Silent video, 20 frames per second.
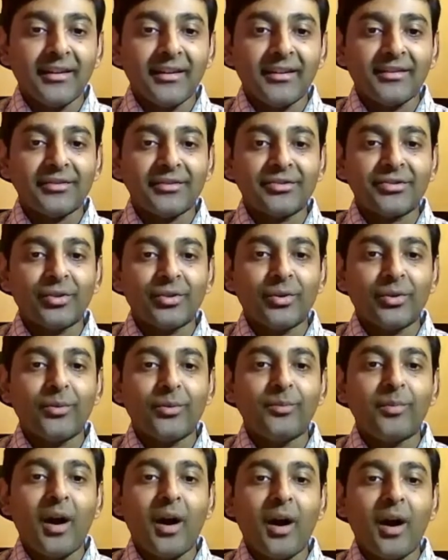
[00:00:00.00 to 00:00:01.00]

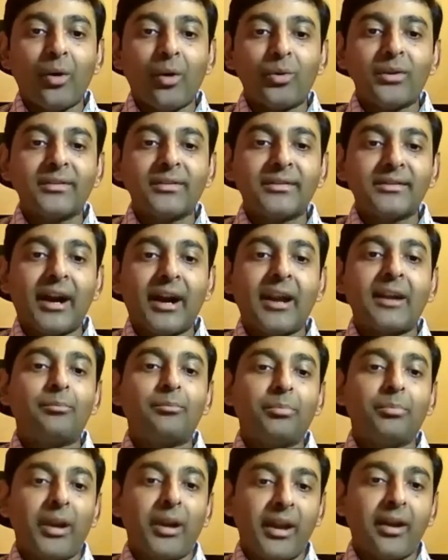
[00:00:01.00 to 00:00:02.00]
So how does
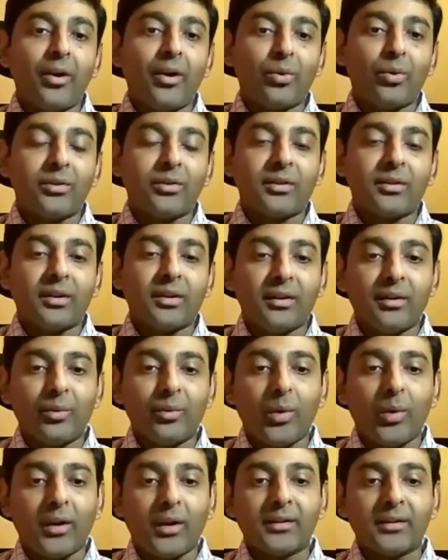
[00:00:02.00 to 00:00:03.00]
that play out
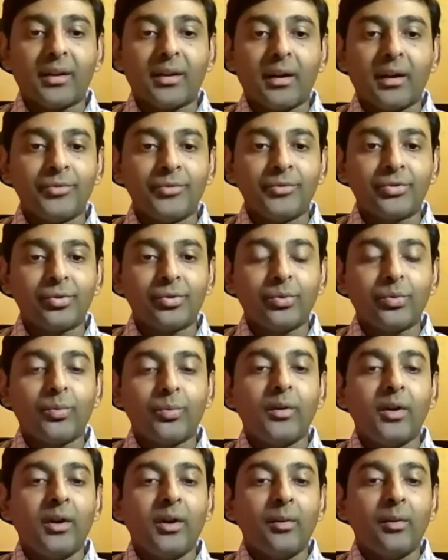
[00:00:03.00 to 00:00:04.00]
when it comes
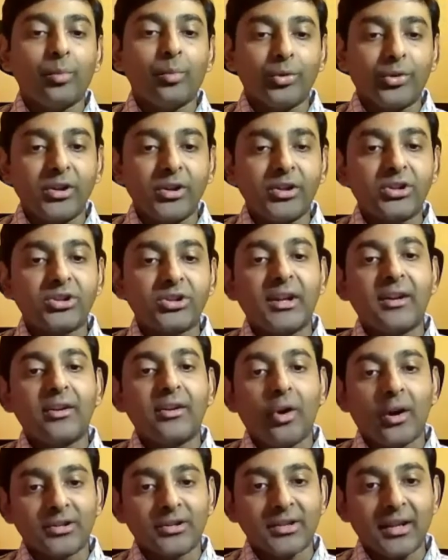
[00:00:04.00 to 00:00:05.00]
to positioning
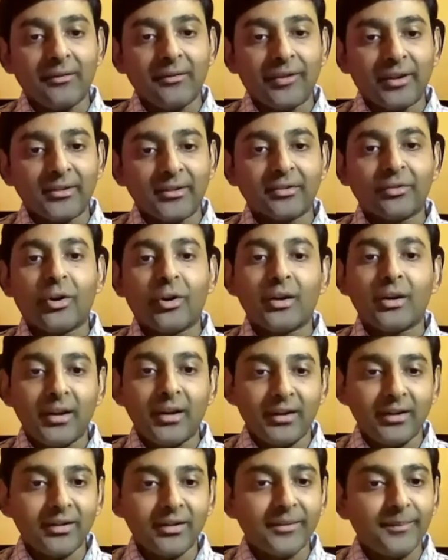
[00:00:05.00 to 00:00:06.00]
yourself as a thought
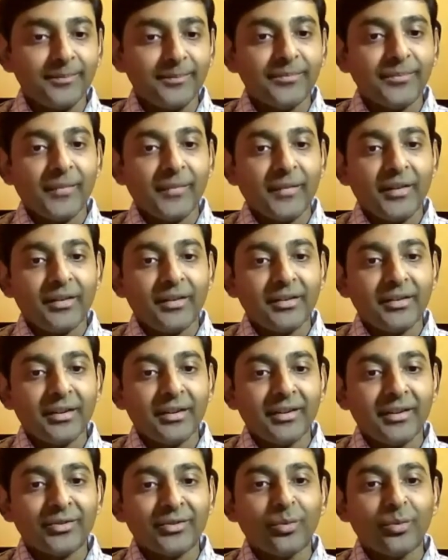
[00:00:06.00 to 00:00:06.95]
leader?